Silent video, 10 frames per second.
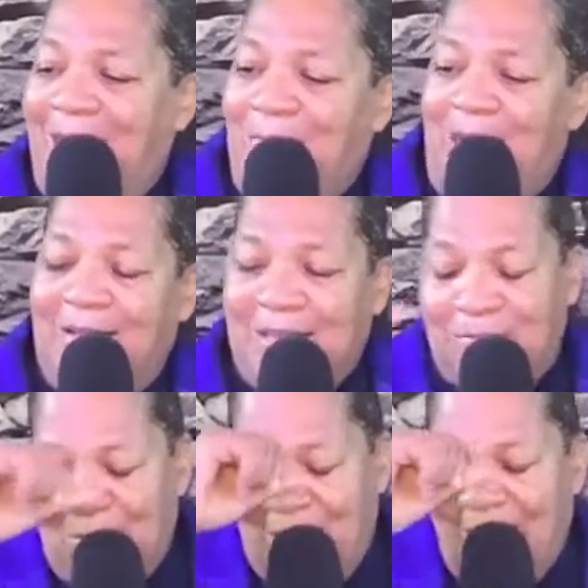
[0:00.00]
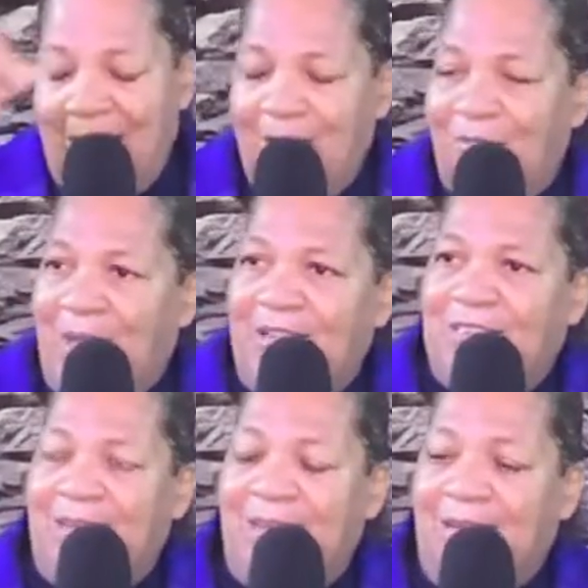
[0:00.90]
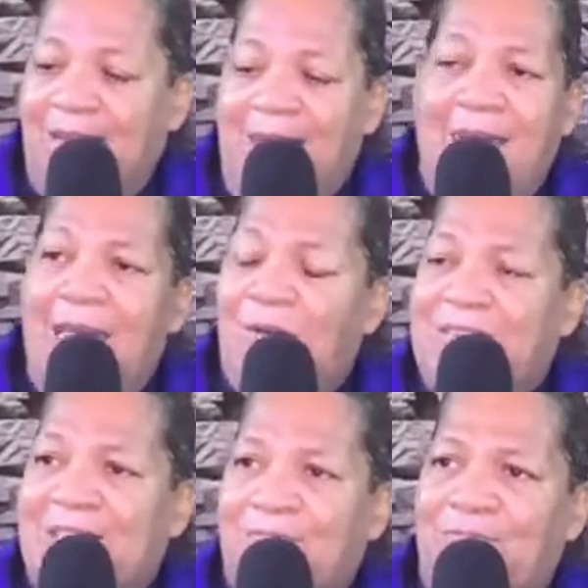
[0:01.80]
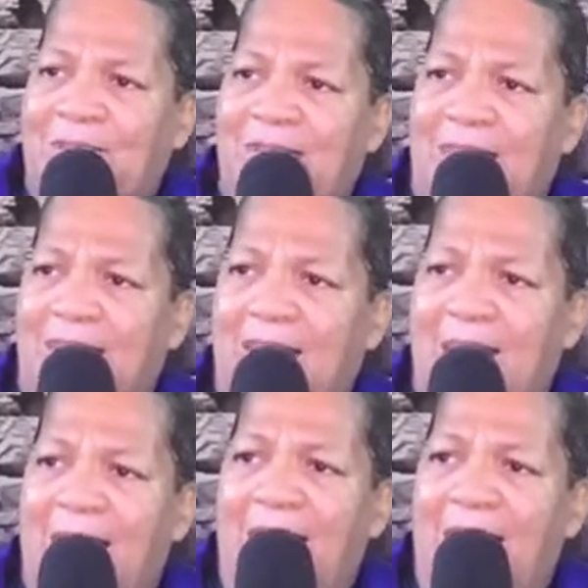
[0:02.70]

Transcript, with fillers: and, and just put my head on my chair and I was just praying.